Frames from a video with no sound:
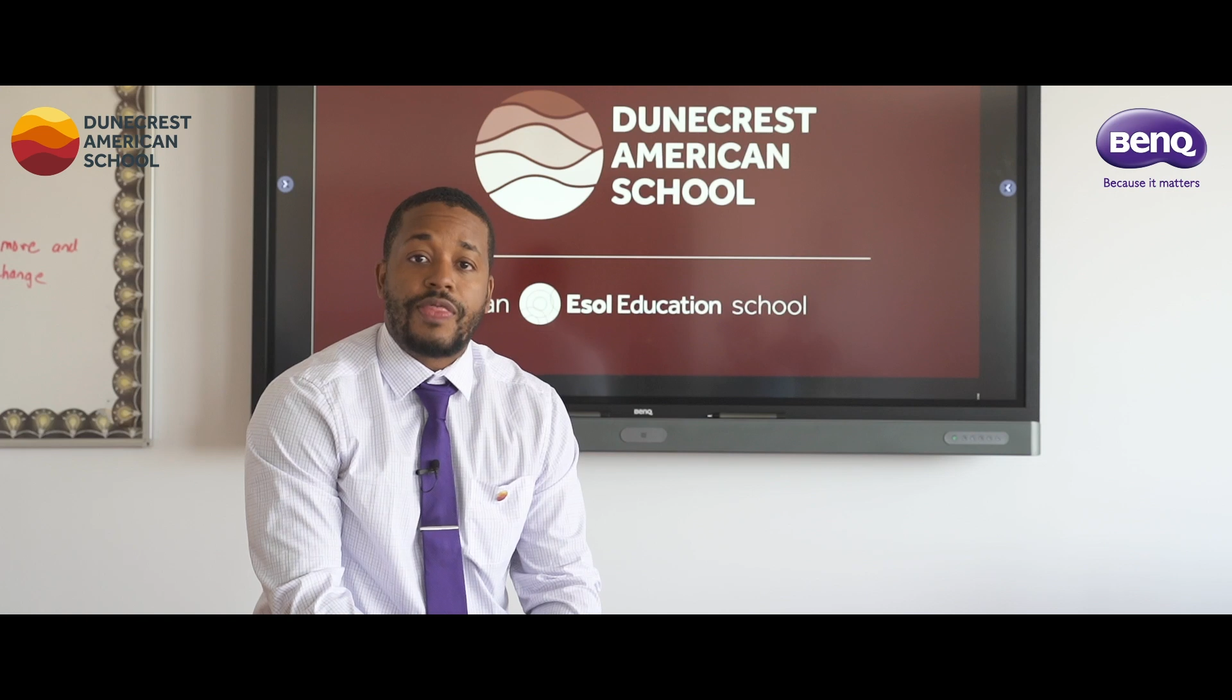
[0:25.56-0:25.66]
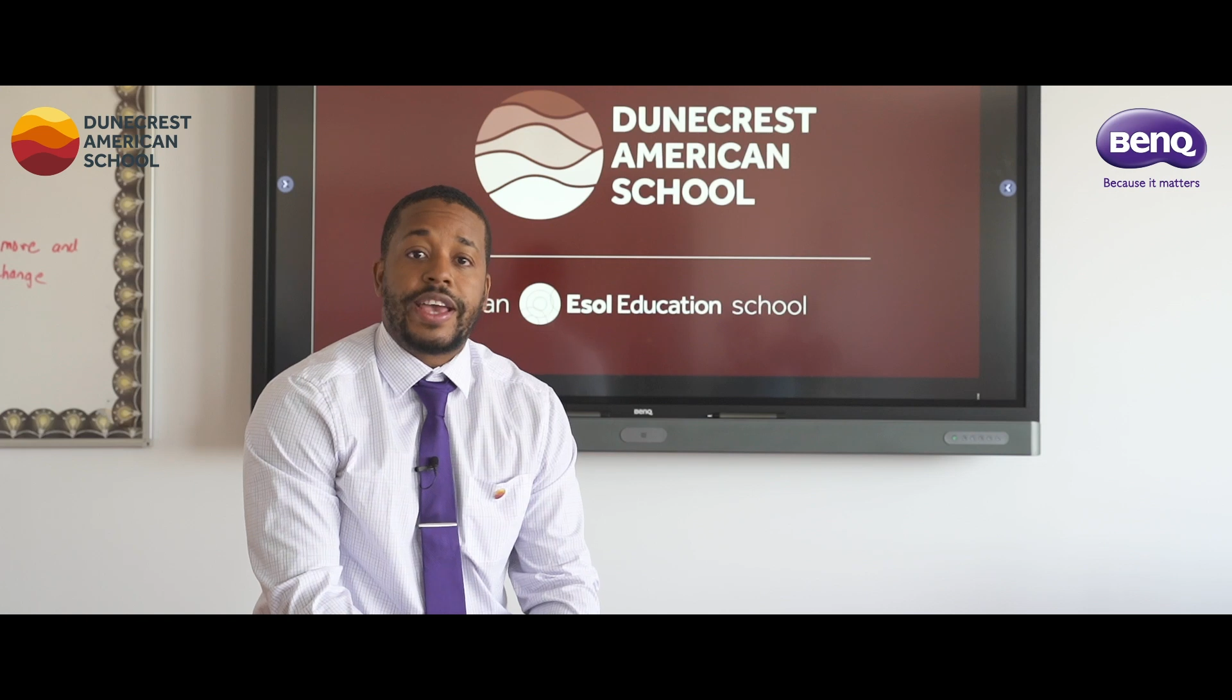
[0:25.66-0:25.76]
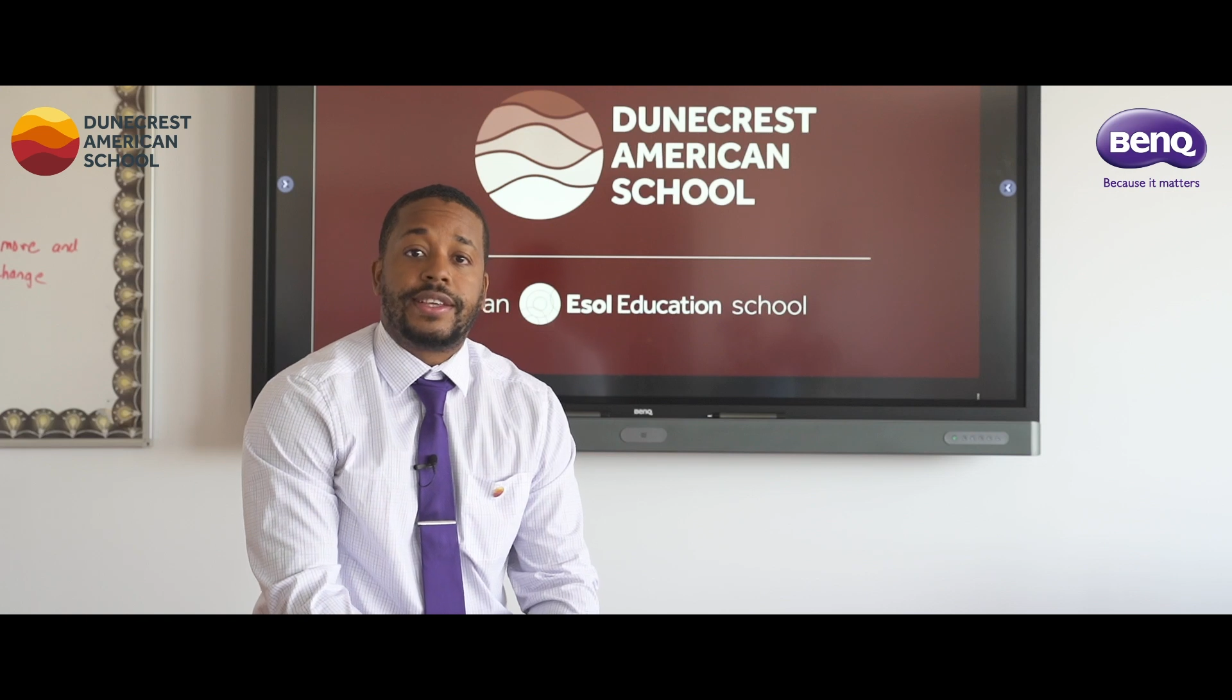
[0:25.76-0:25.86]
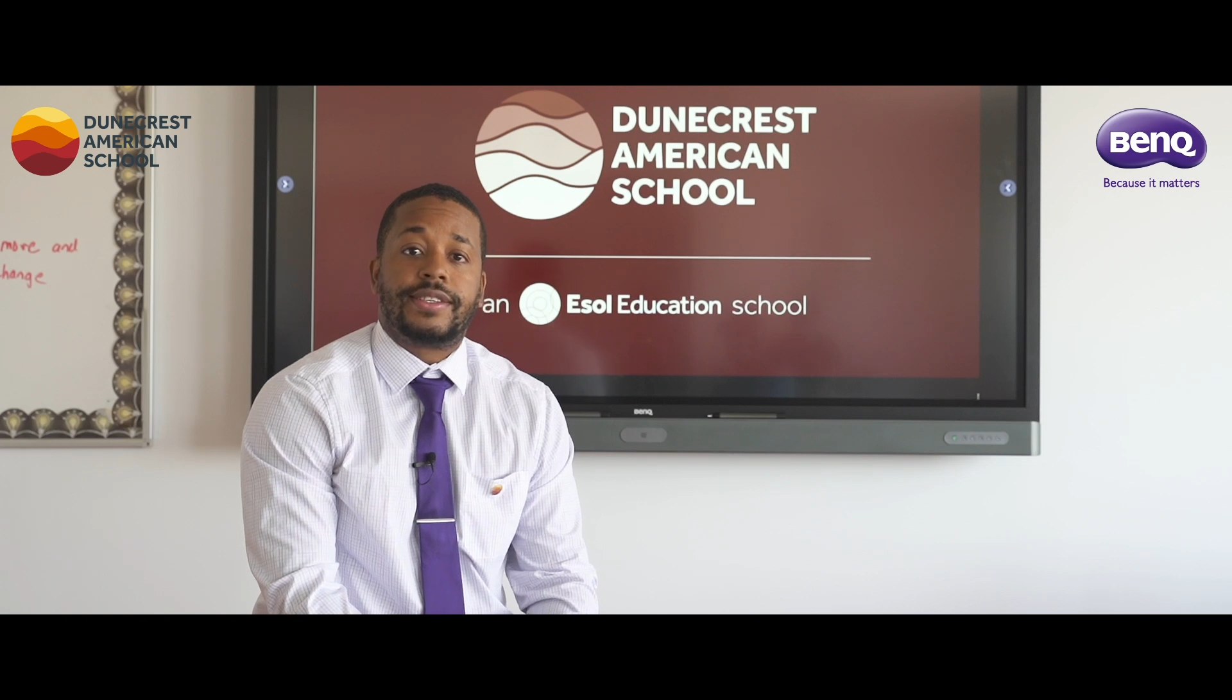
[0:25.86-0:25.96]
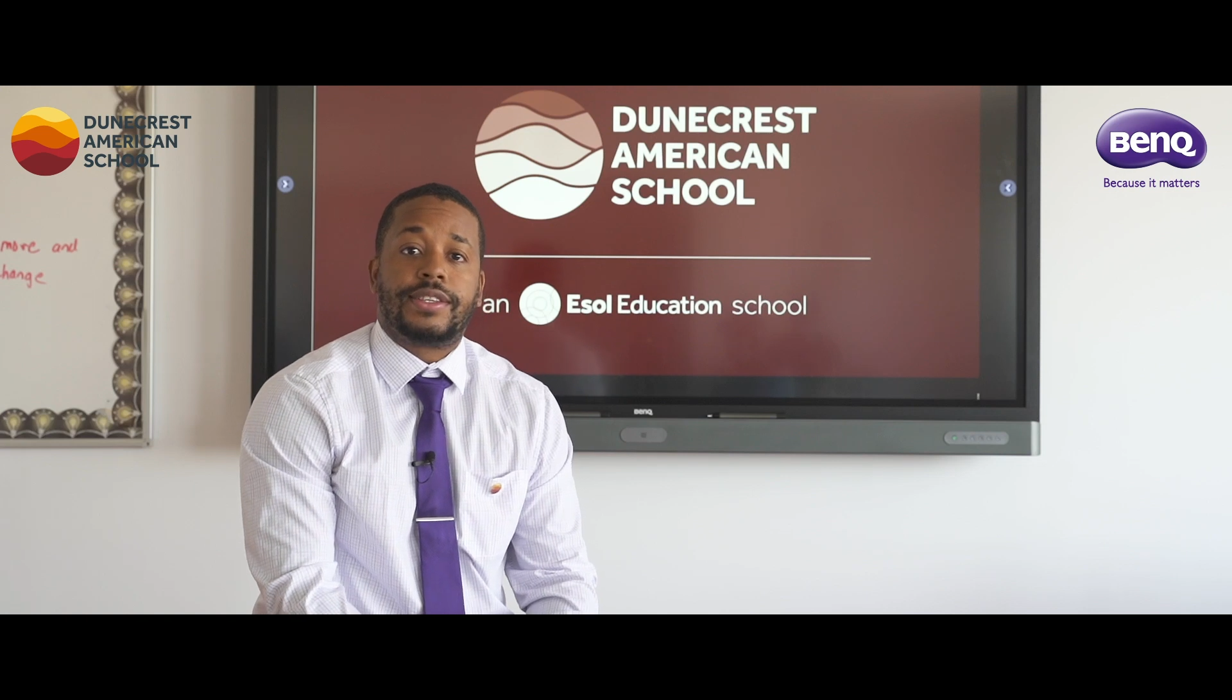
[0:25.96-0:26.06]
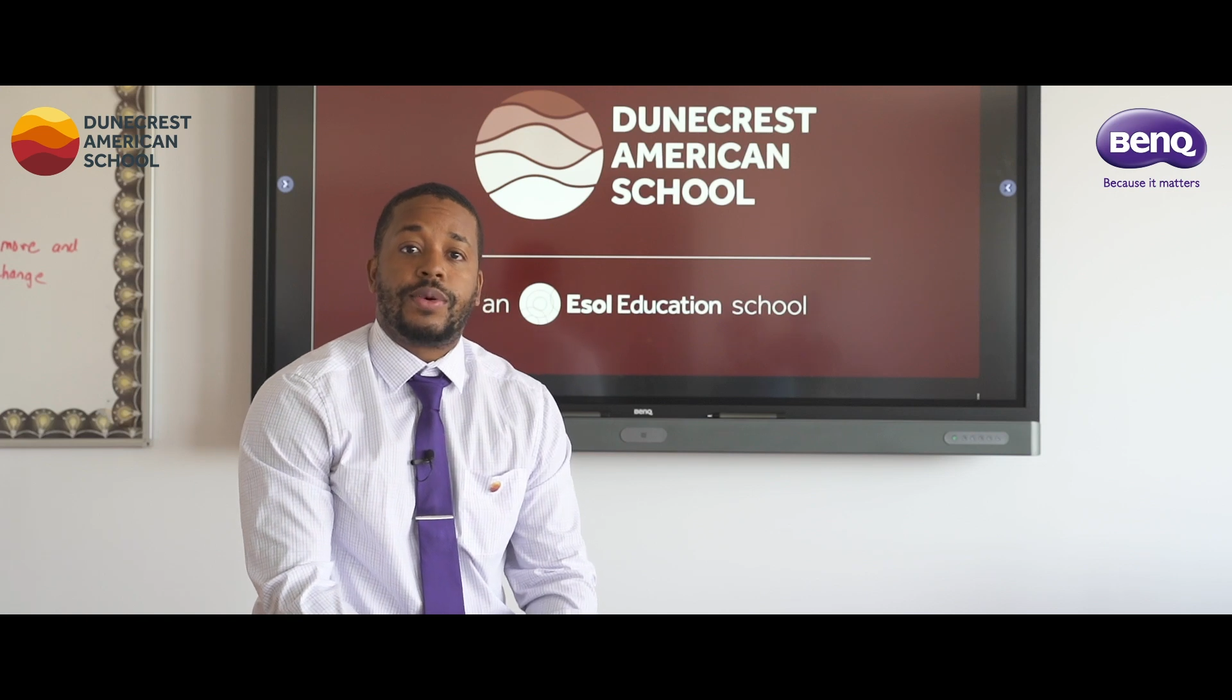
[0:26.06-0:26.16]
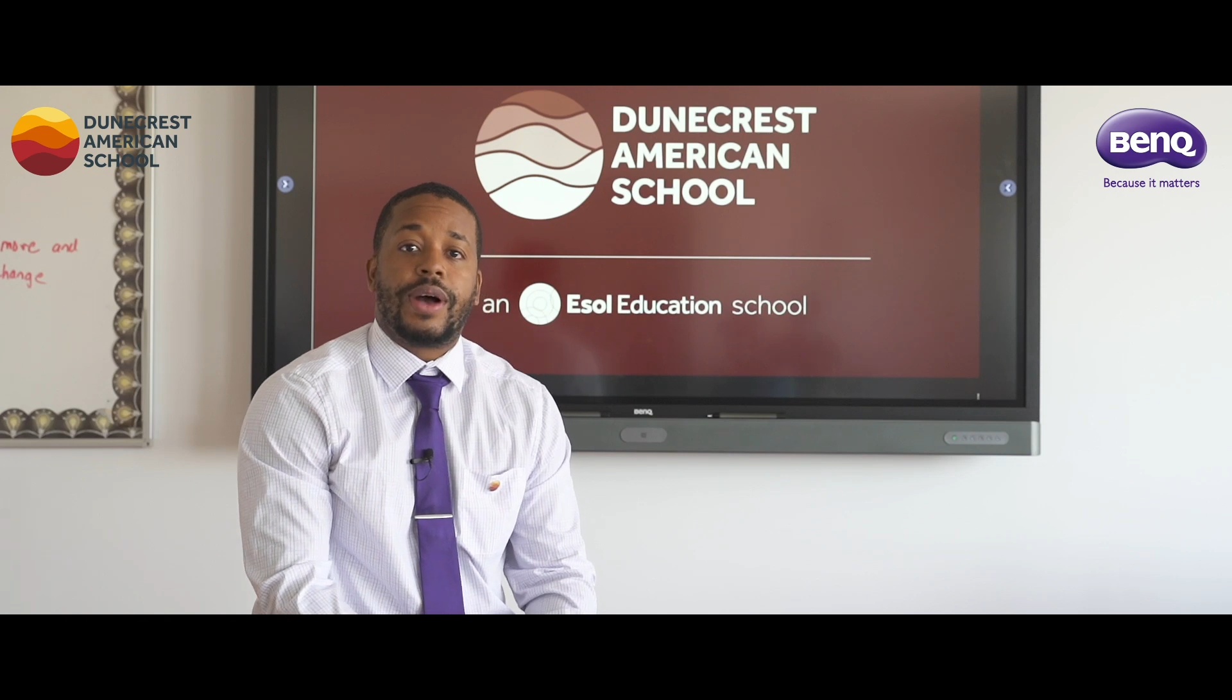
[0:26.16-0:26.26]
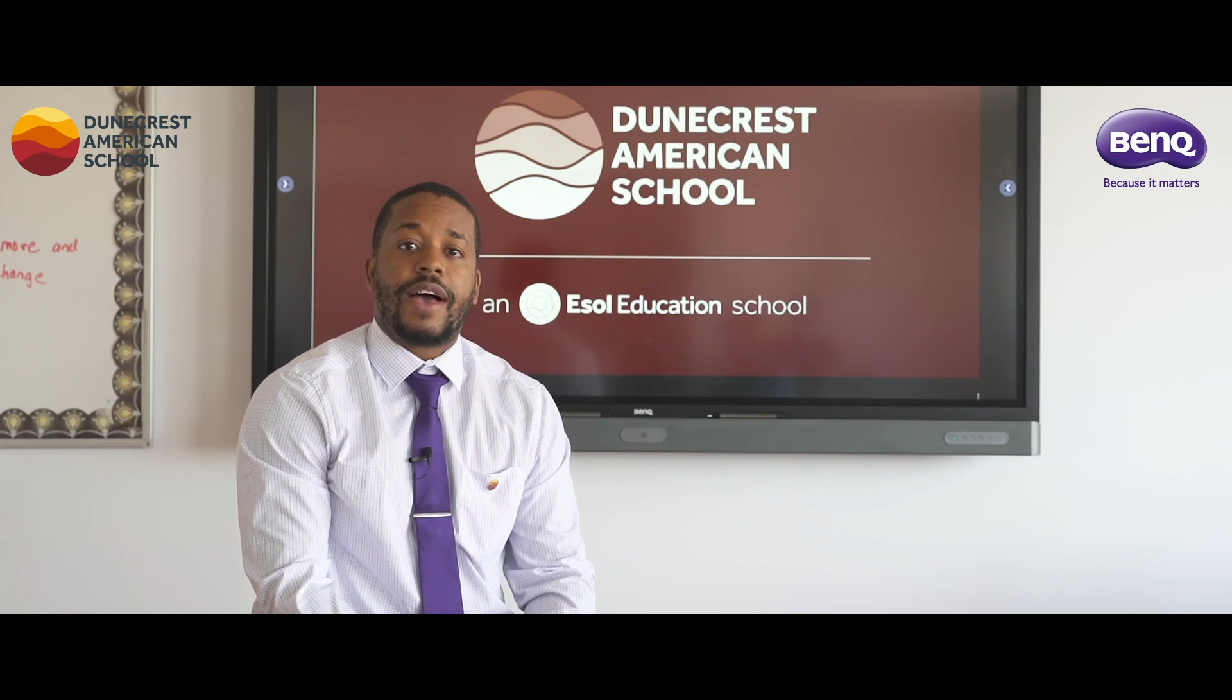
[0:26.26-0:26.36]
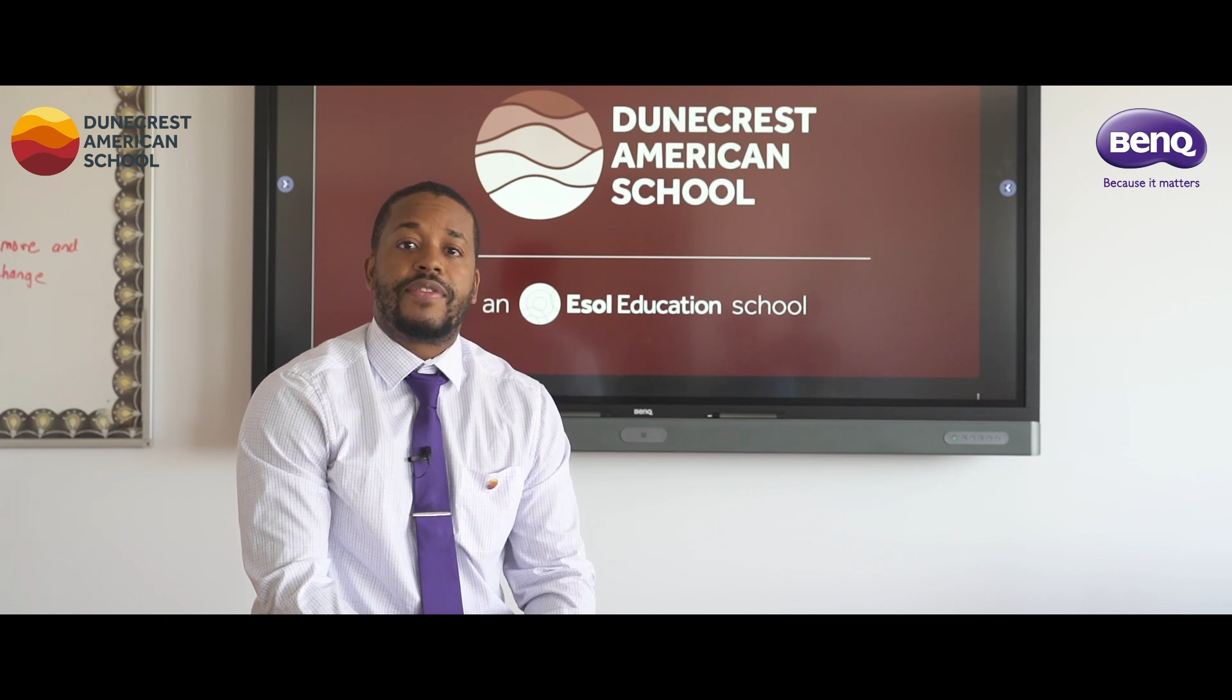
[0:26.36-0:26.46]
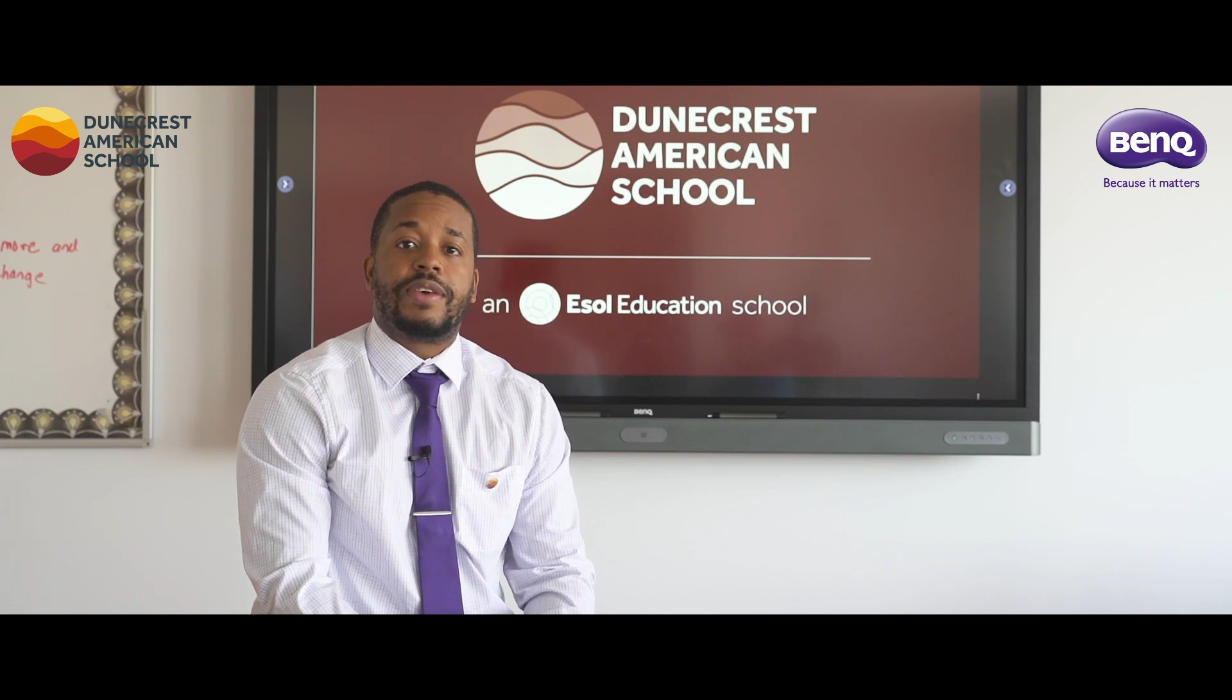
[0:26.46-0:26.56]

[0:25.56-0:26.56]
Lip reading: they still have